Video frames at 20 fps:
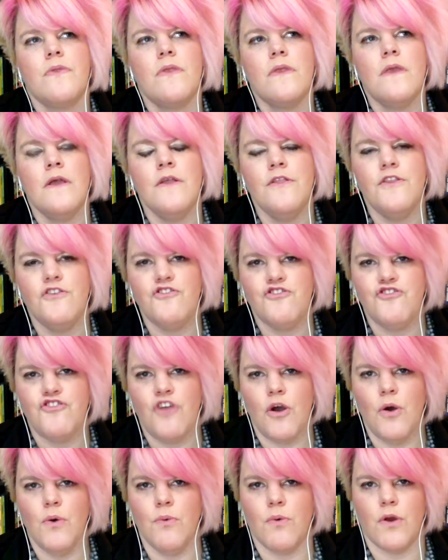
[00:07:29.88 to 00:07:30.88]
The
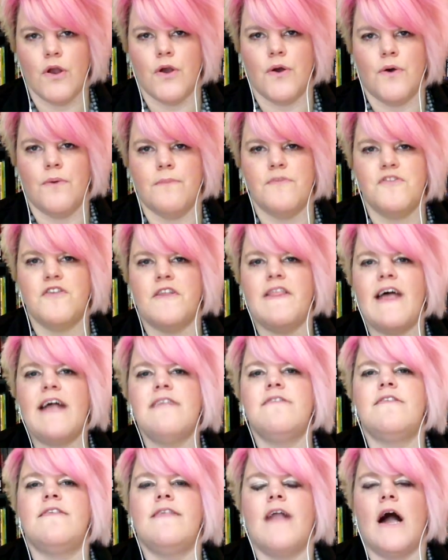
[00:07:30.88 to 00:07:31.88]
showroom, so
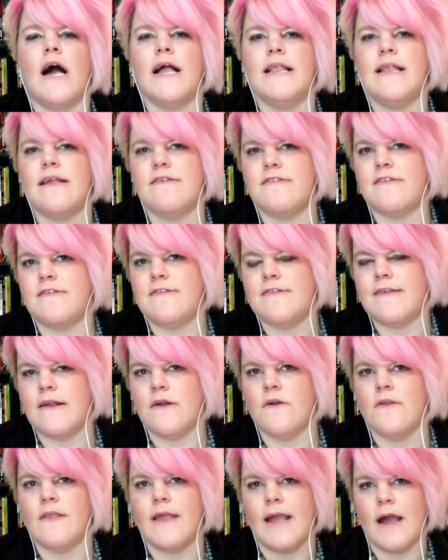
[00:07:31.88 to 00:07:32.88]
that's not
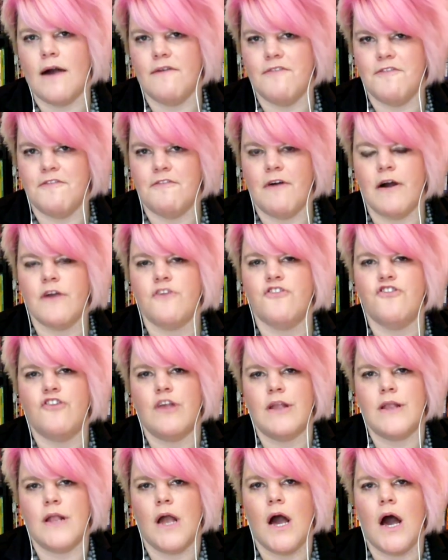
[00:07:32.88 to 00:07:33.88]
necessarily a
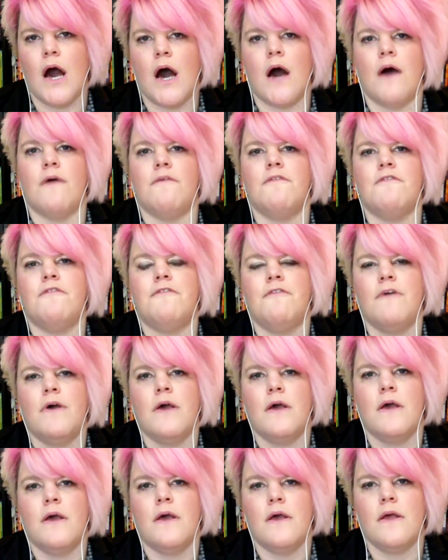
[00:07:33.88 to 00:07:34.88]
function of
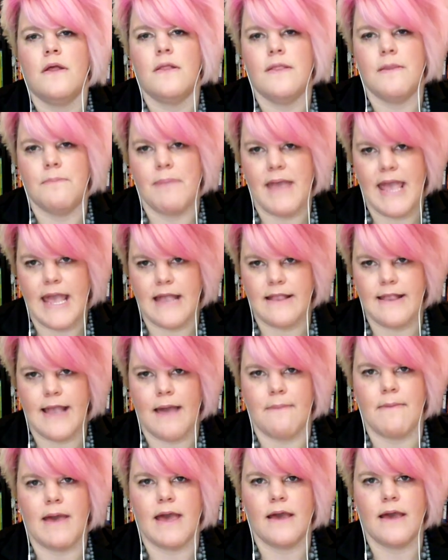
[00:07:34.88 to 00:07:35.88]
the pandemic.